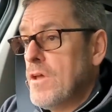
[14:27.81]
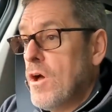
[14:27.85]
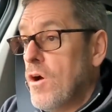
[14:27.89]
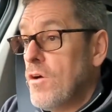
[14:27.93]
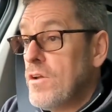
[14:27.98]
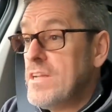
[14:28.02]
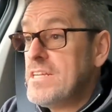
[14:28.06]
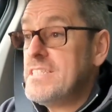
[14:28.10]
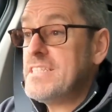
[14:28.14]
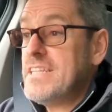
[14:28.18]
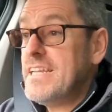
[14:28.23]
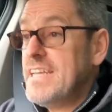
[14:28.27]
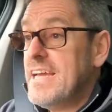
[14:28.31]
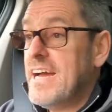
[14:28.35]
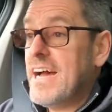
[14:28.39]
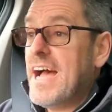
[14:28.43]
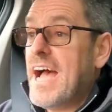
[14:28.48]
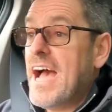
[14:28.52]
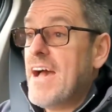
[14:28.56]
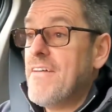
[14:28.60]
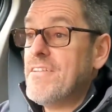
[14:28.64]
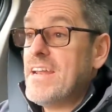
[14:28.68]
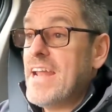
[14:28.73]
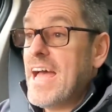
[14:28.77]
Honestly, I
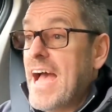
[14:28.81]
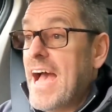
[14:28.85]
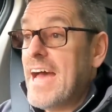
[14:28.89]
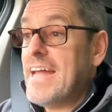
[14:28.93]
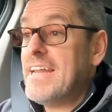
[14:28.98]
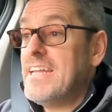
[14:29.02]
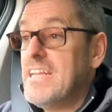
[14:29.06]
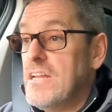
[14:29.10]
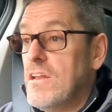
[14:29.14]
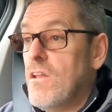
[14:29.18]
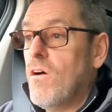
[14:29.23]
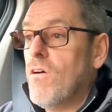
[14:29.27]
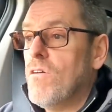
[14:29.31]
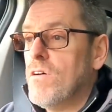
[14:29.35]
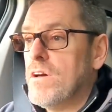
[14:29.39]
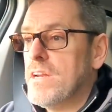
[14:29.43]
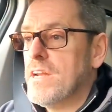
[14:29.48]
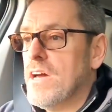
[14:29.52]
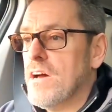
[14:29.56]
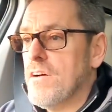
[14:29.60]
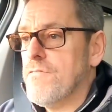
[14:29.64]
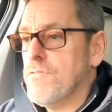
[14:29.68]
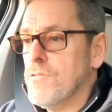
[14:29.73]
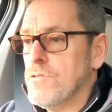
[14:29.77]
haven't had it long
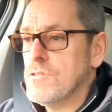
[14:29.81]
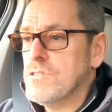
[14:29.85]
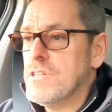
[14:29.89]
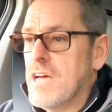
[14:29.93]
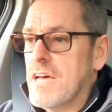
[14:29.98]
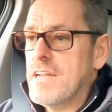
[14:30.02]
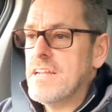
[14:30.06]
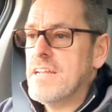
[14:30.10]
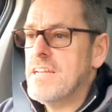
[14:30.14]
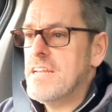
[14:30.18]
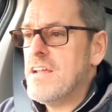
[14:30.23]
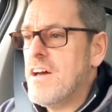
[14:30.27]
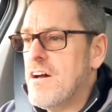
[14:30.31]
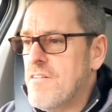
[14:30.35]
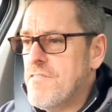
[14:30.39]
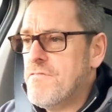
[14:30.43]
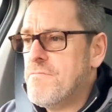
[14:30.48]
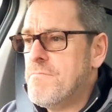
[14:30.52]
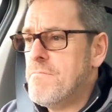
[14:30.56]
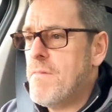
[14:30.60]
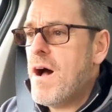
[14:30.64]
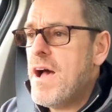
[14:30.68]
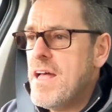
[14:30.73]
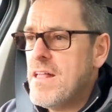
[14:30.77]
enough or done
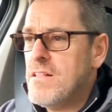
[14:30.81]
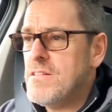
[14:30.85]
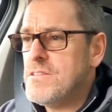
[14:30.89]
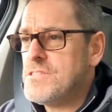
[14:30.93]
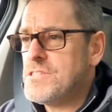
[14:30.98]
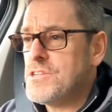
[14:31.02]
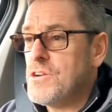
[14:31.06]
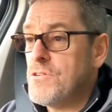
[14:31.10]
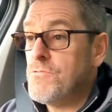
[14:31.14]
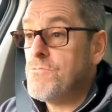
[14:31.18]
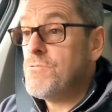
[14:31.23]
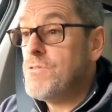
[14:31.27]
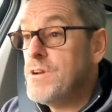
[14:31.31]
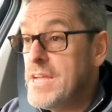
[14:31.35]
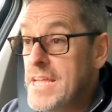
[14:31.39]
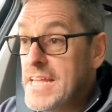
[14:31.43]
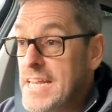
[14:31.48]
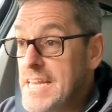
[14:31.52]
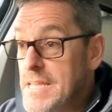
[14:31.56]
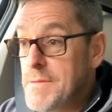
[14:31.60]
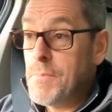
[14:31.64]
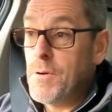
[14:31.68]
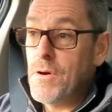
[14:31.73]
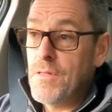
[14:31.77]
enough miles to
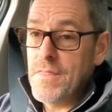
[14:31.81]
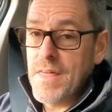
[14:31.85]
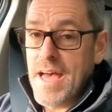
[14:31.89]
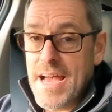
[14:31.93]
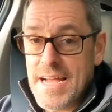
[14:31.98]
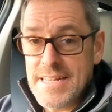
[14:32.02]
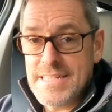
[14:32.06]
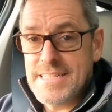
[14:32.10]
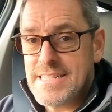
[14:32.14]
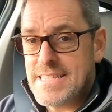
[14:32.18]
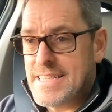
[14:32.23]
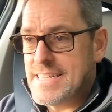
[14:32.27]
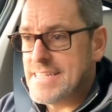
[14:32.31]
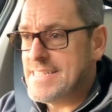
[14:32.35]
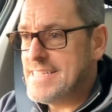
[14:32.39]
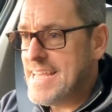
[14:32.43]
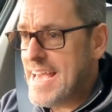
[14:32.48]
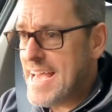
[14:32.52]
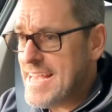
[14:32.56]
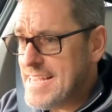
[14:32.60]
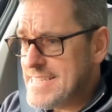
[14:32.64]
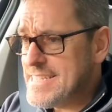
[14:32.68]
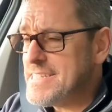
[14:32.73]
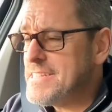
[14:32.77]
really put that to the
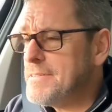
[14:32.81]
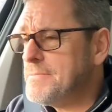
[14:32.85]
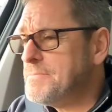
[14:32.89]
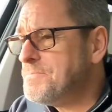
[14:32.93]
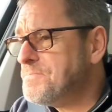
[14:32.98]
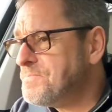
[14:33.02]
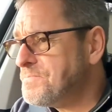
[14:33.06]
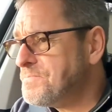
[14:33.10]
test.